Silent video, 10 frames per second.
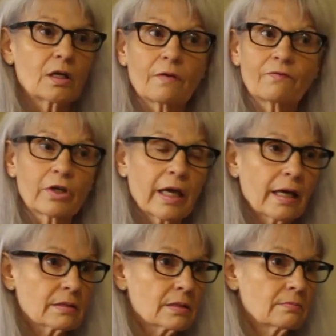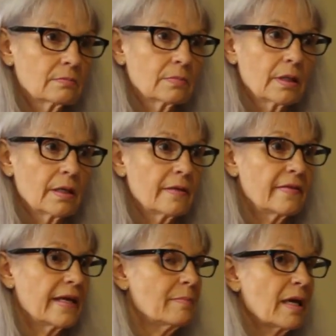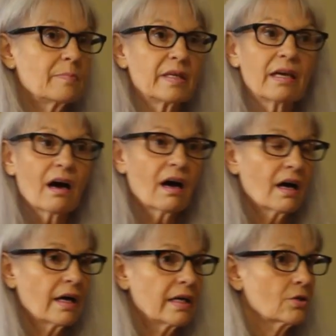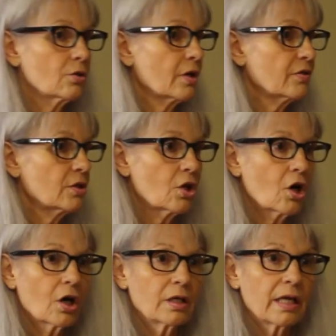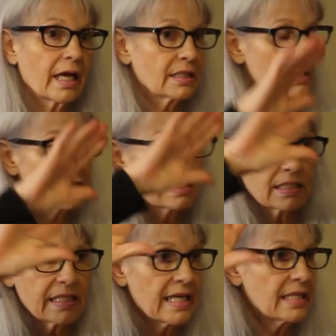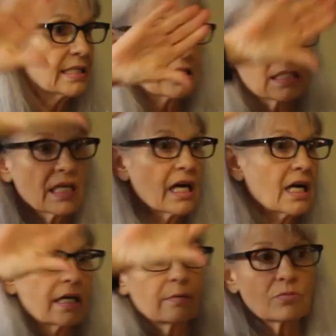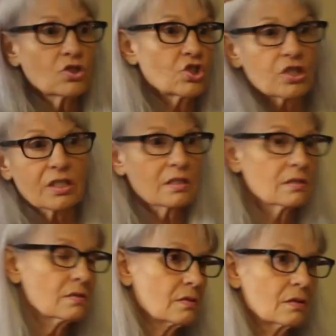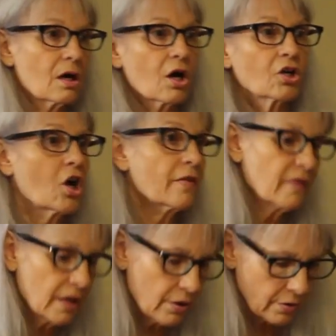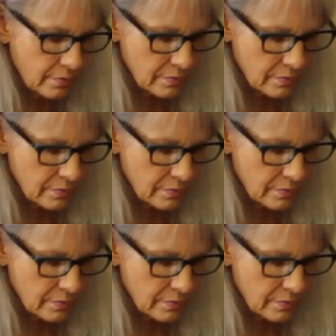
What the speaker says: forget. They may be high or on the nod, and days and times just are not there.